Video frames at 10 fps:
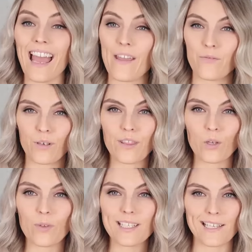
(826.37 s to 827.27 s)
everything
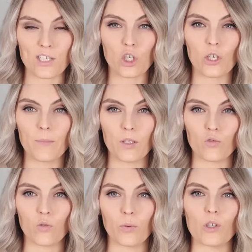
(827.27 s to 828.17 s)
with Sistaco
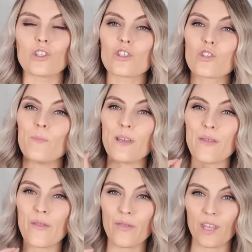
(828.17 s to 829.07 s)
Mineral Bond should be
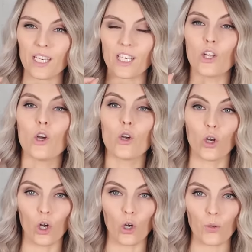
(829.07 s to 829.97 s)
thin
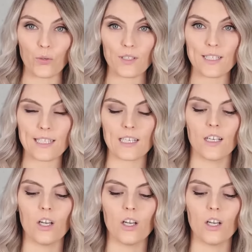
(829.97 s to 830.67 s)
coats.